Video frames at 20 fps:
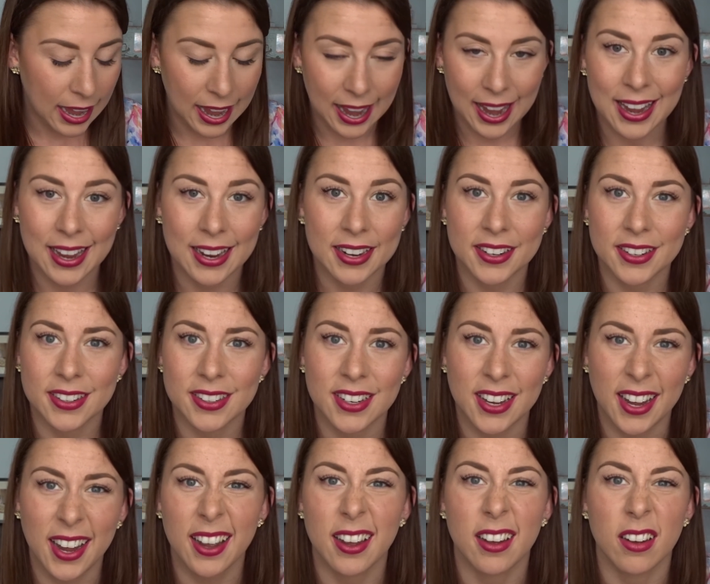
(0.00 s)
And
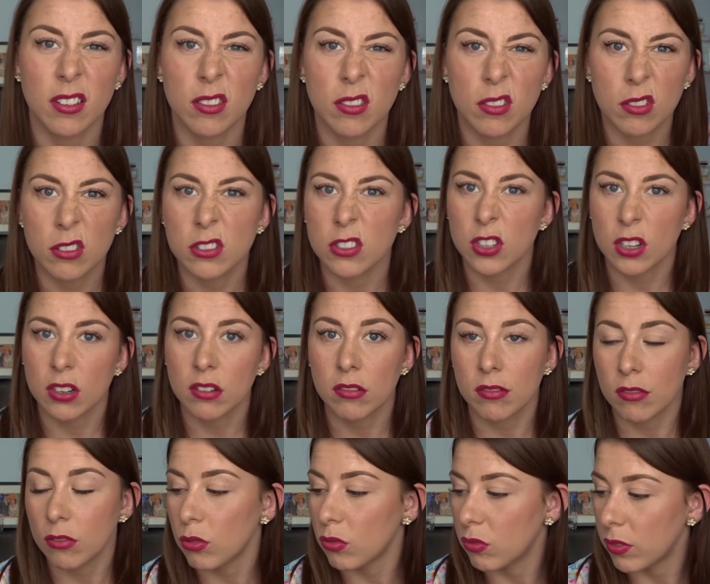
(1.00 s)
yeah, so
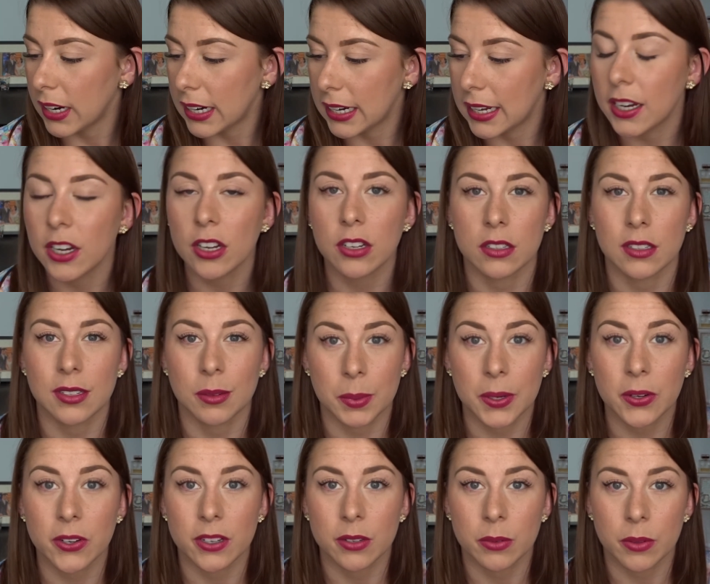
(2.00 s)
all really good, to
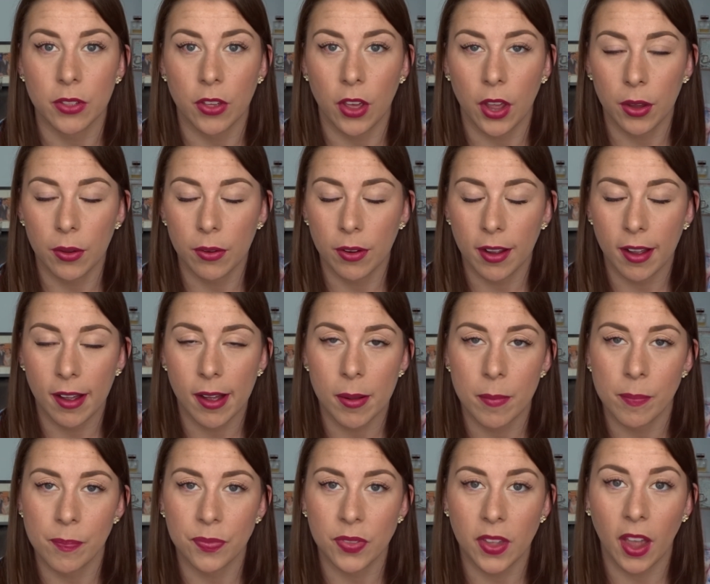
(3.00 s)
be honest with you.
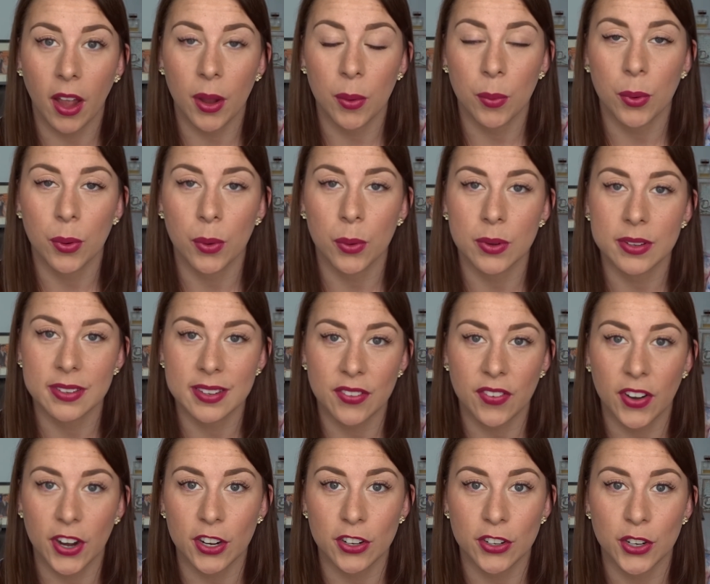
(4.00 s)
I will see if
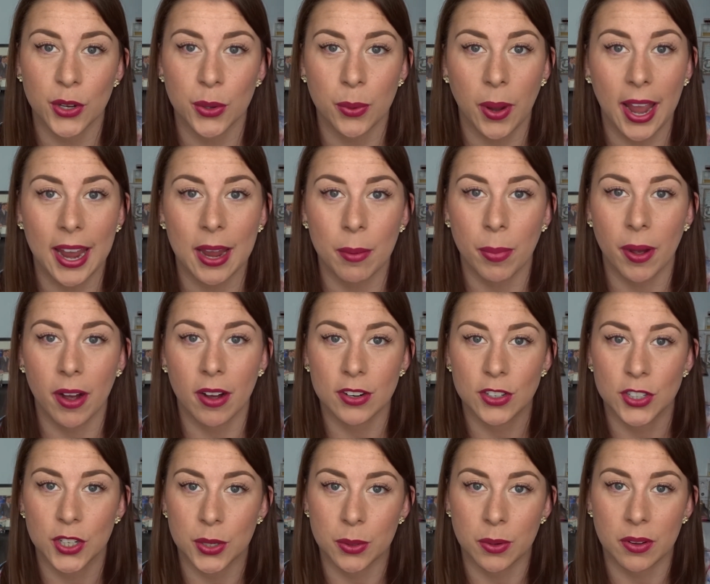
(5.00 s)
I can do a part
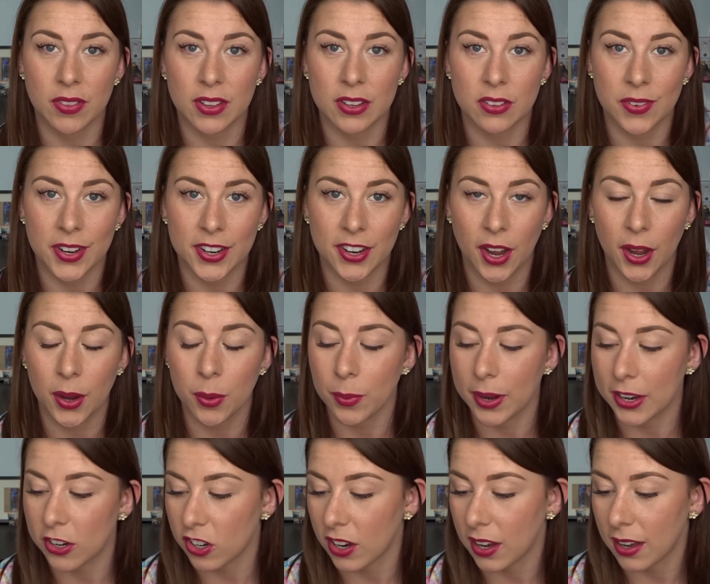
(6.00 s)
2 of this video,
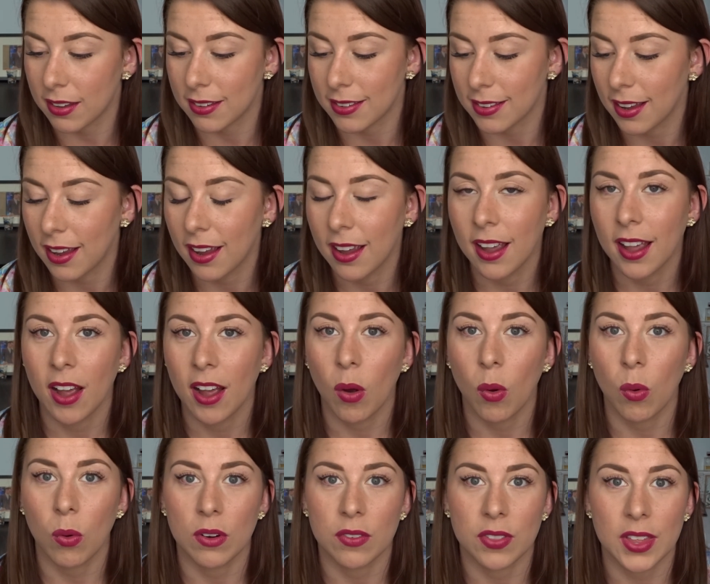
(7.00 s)
which is
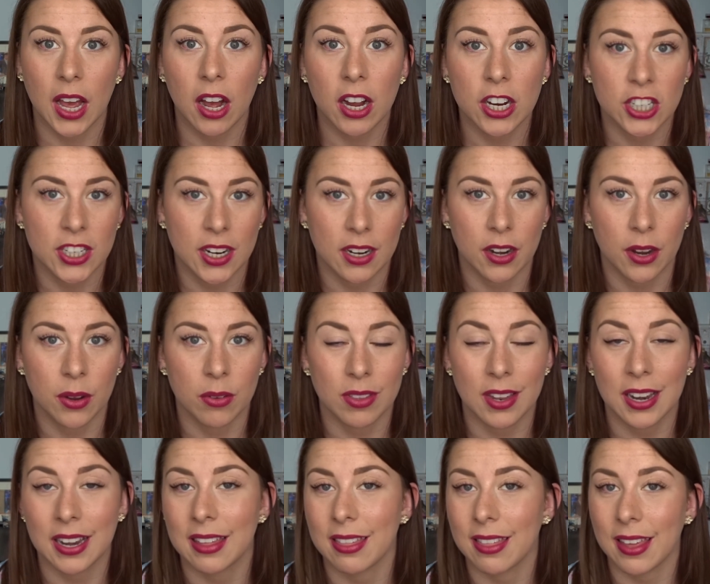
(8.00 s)
all of the eyeshadows,
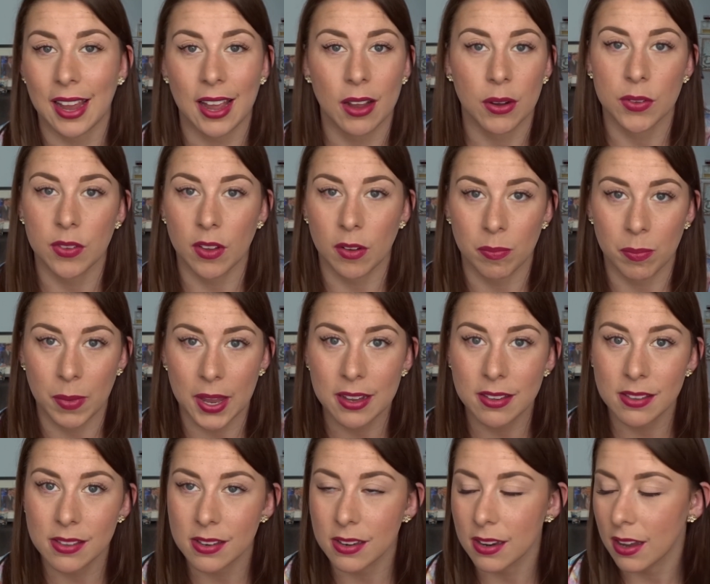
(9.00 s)
anything else I've
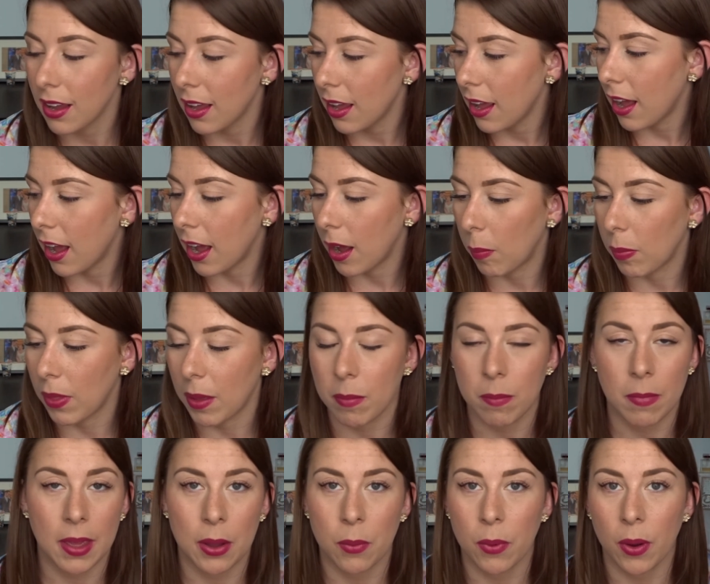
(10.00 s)
missed. There
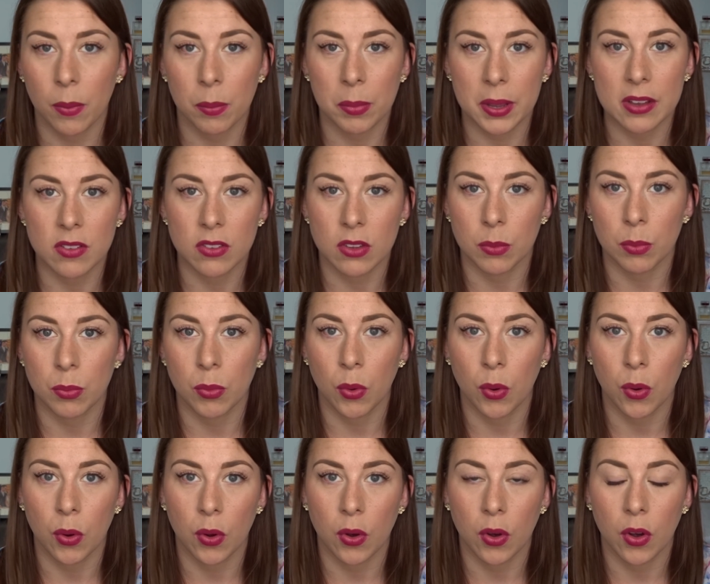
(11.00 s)
may well be some
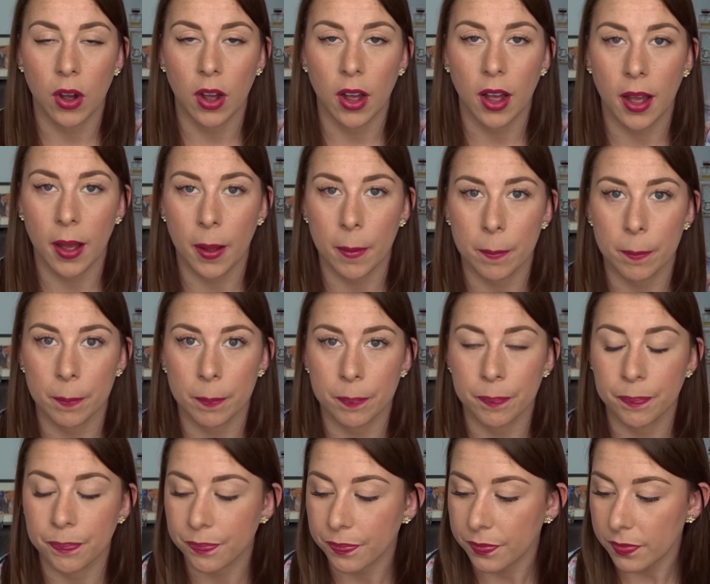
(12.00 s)
more
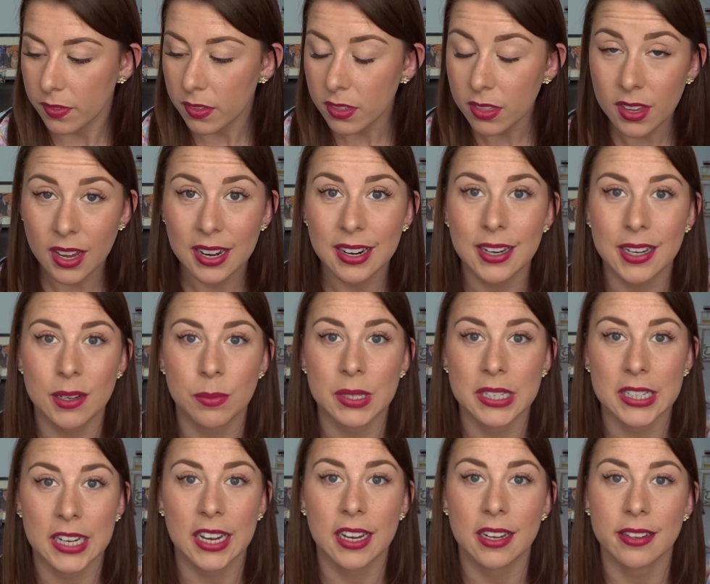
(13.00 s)

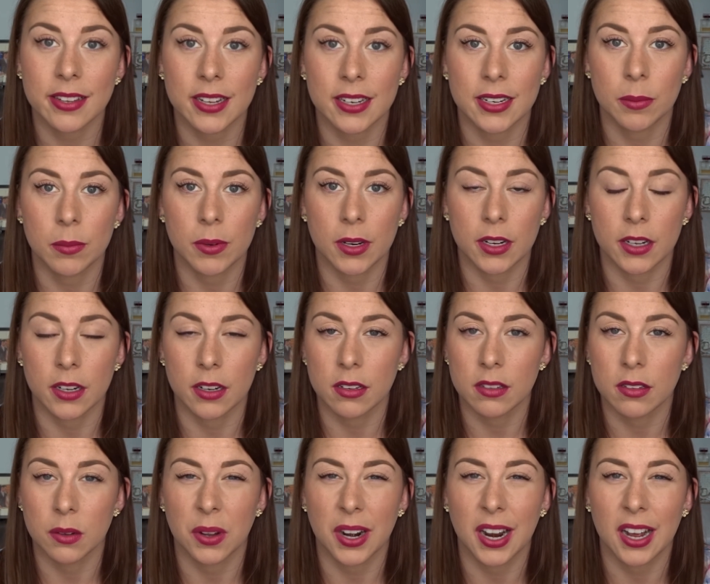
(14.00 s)
lipsticks and lip
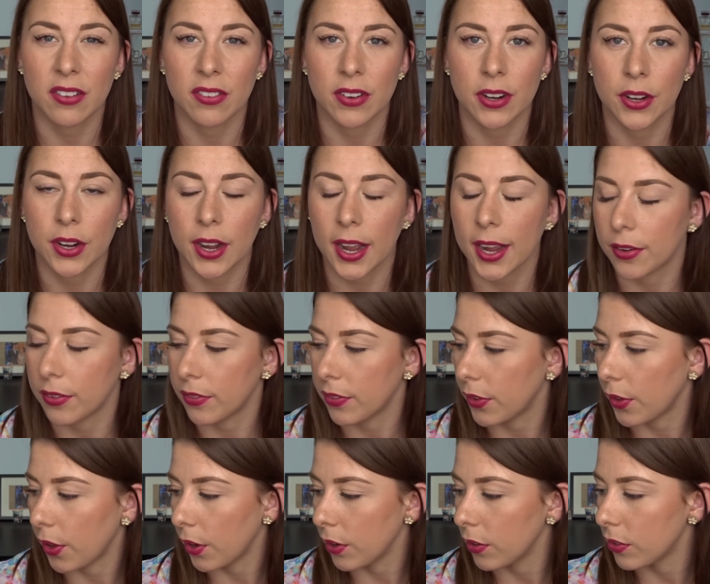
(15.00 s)
liners, so I'll have a look out for
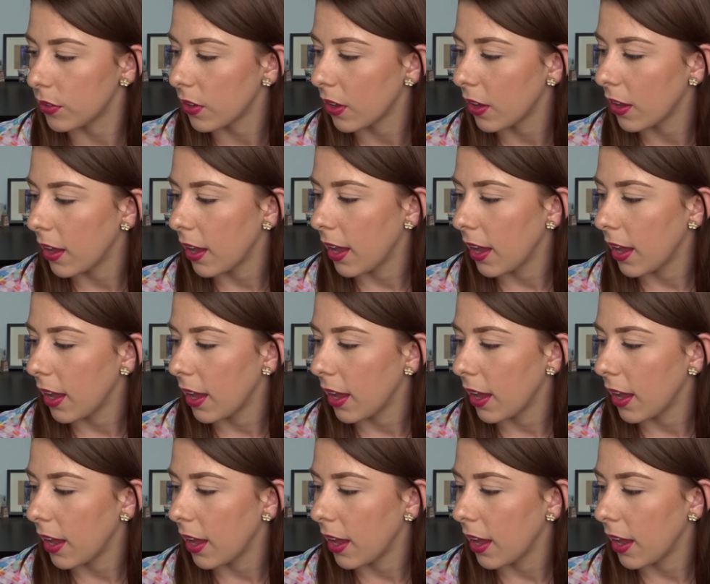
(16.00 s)
those.